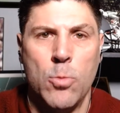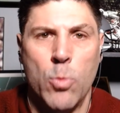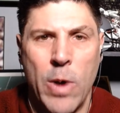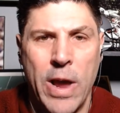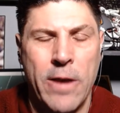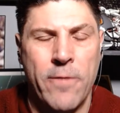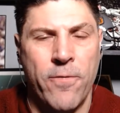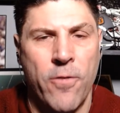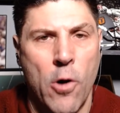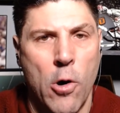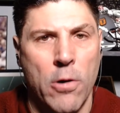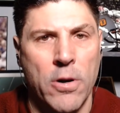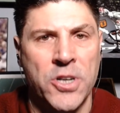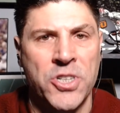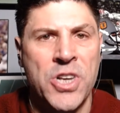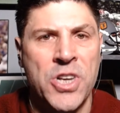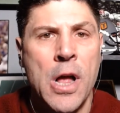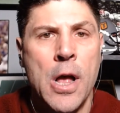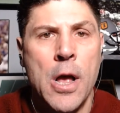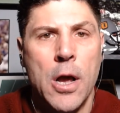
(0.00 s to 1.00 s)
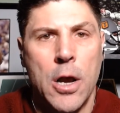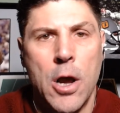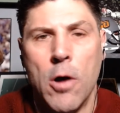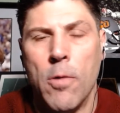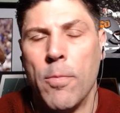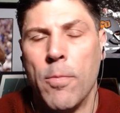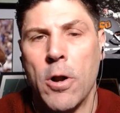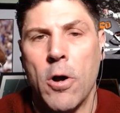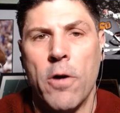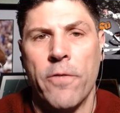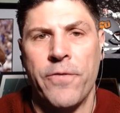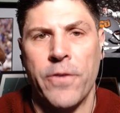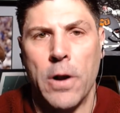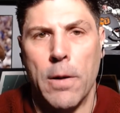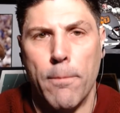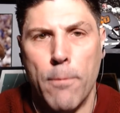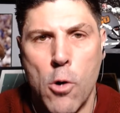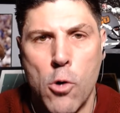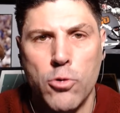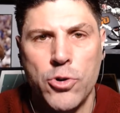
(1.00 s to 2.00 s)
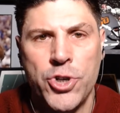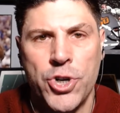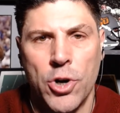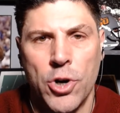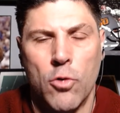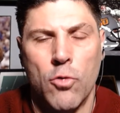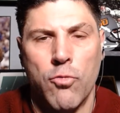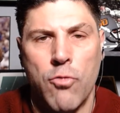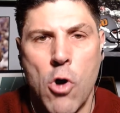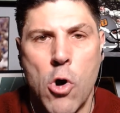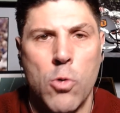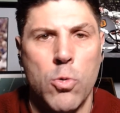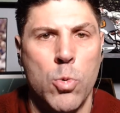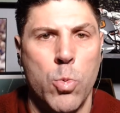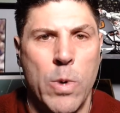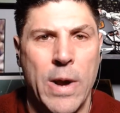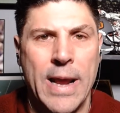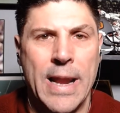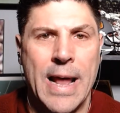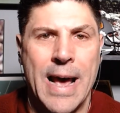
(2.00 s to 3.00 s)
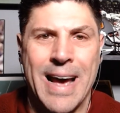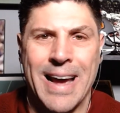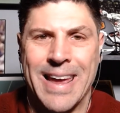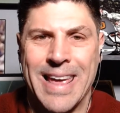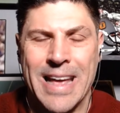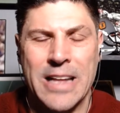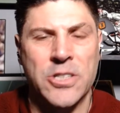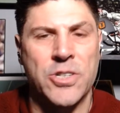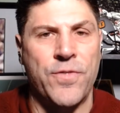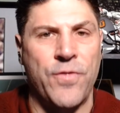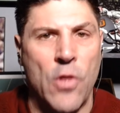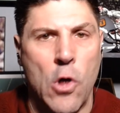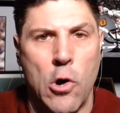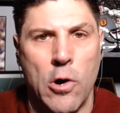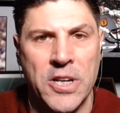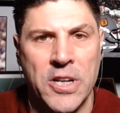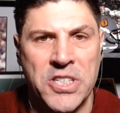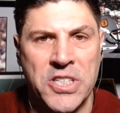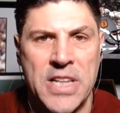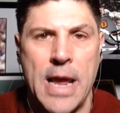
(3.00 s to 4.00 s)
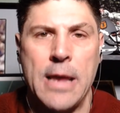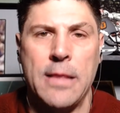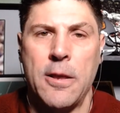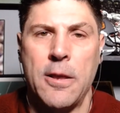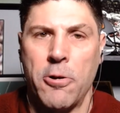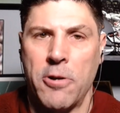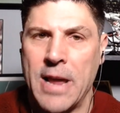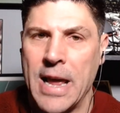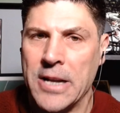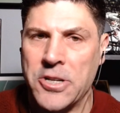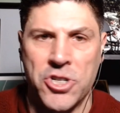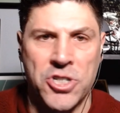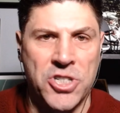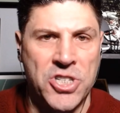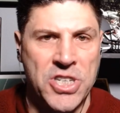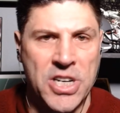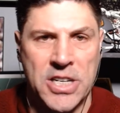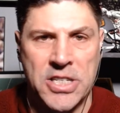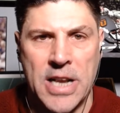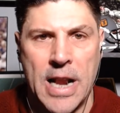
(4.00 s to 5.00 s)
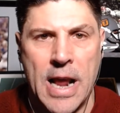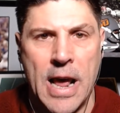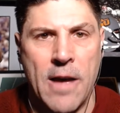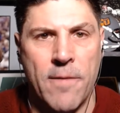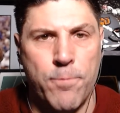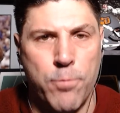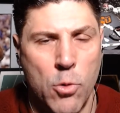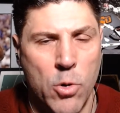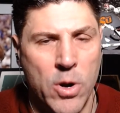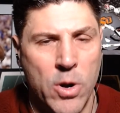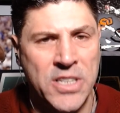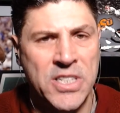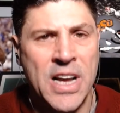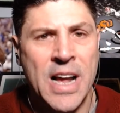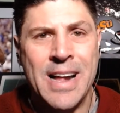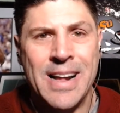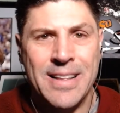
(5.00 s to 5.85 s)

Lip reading: Wake Forest coming off an emotional road win against Florida State. They're catching 6.5 points.